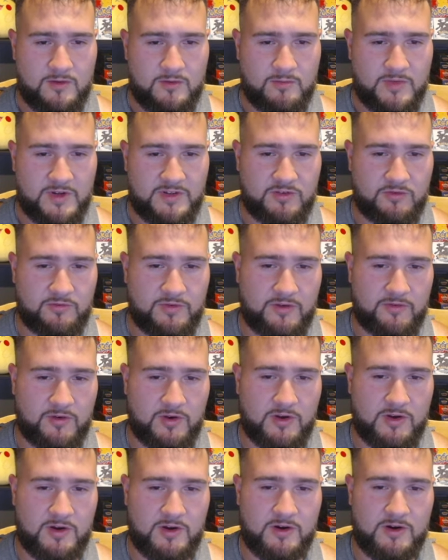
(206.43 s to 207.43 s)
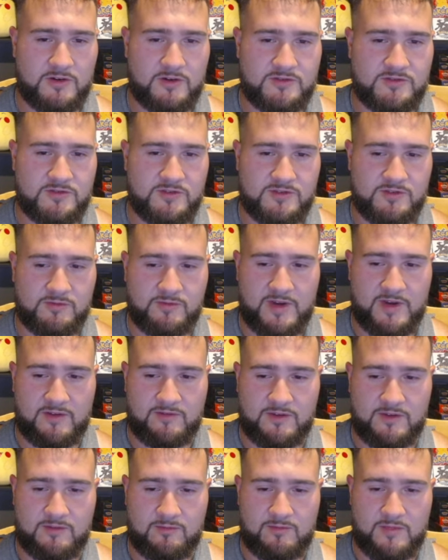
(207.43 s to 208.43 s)
My two favorite cards just arrived
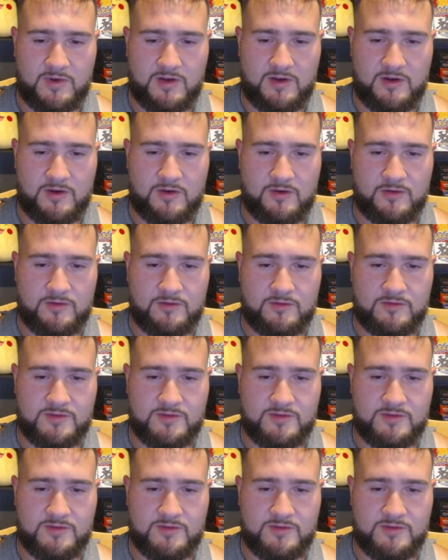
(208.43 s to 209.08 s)
in the mail.